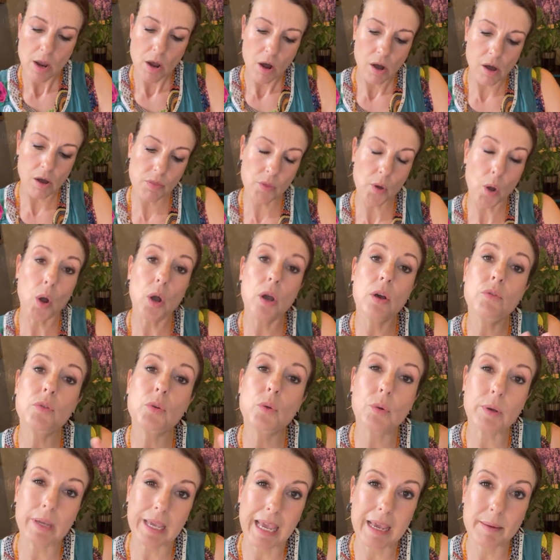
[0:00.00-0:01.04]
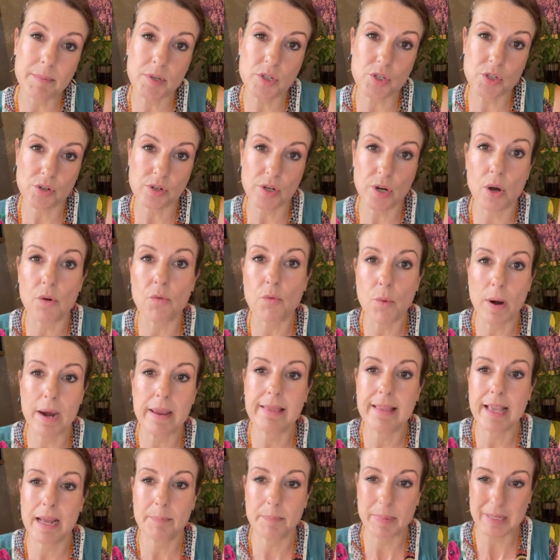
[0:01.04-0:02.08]
on the overall chemistry of when
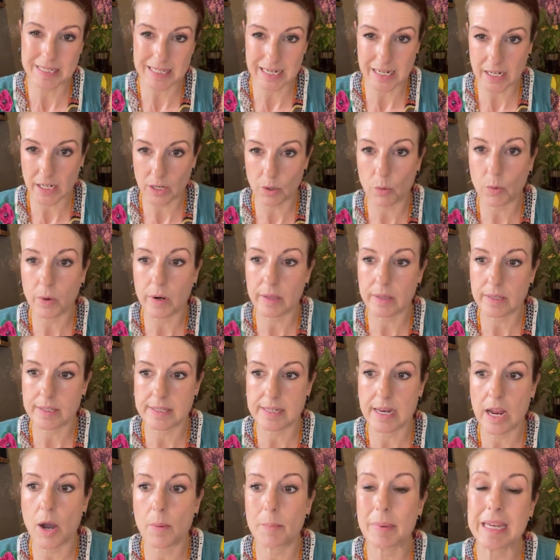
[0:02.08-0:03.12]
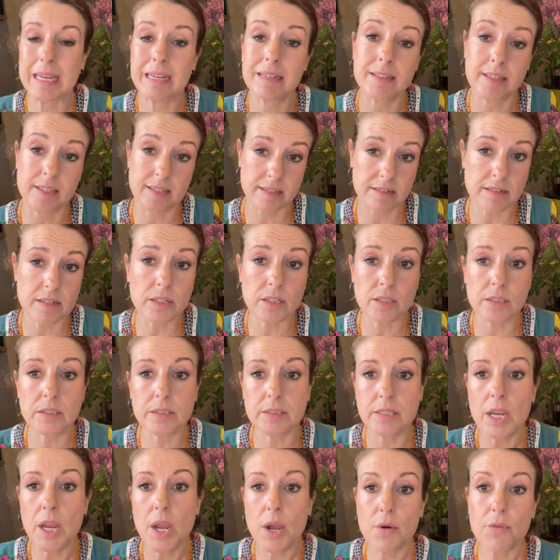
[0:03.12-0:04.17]
that particular oil is now being
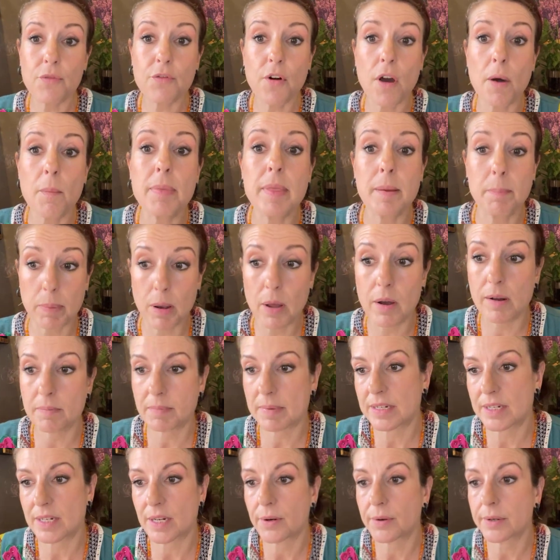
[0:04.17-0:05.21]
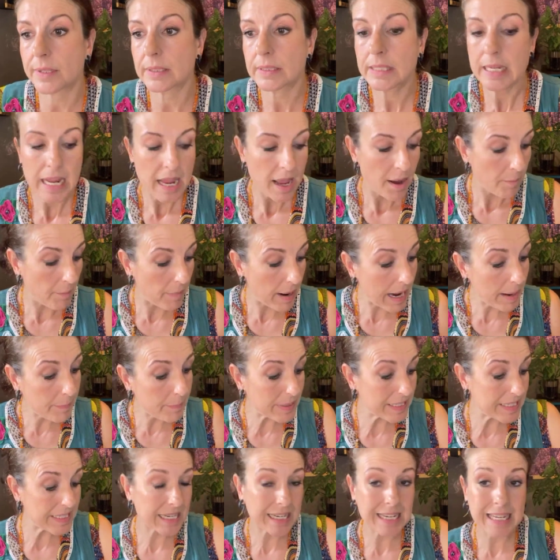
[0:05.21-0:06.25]
distilled from the plant material. My
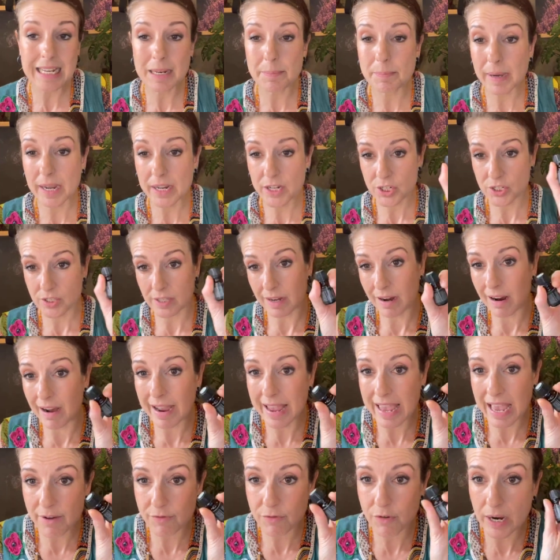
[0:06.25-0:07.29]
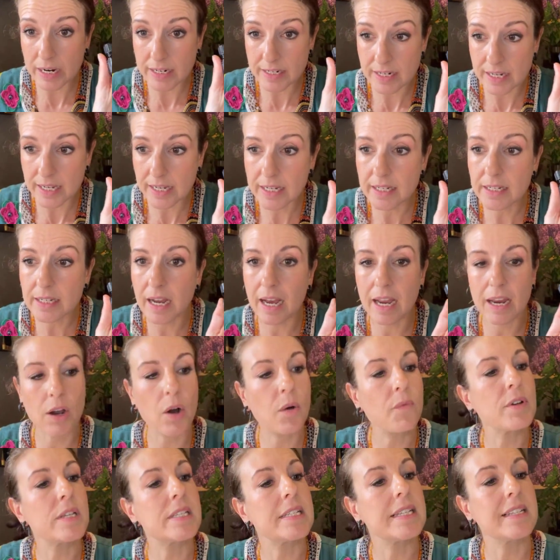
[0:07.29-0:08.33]
particular batch that I have right here, I
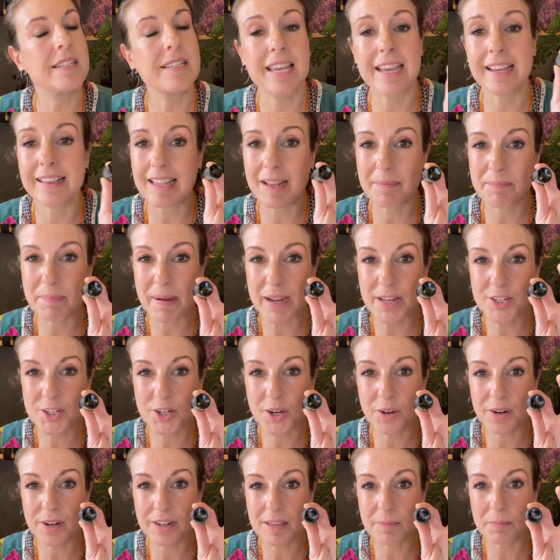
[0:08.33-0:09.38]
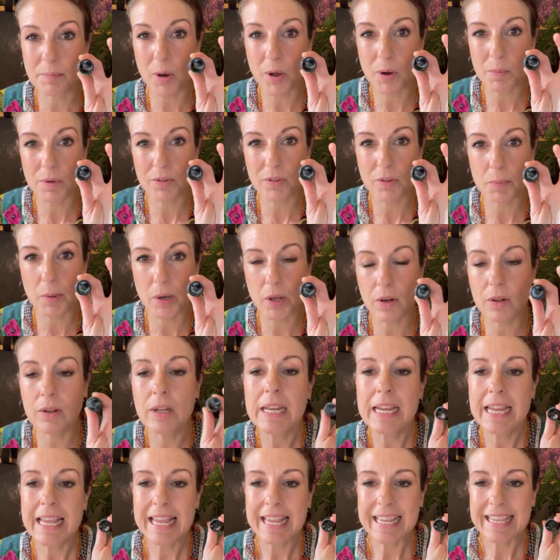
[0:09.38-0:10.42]
obviously take that batch code at the bottom of the bottle.
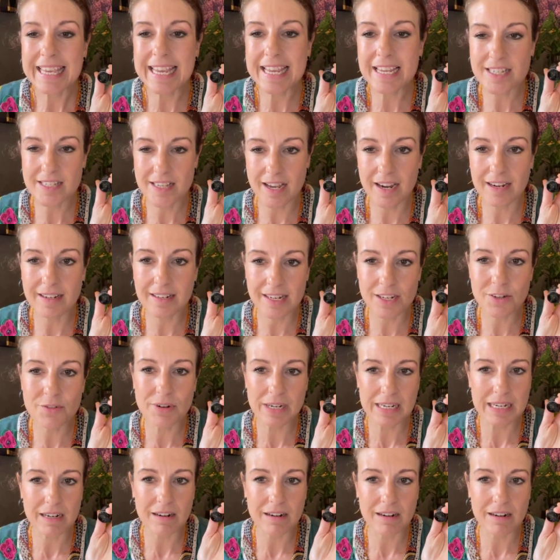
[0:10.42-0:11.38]
Yes, I need reading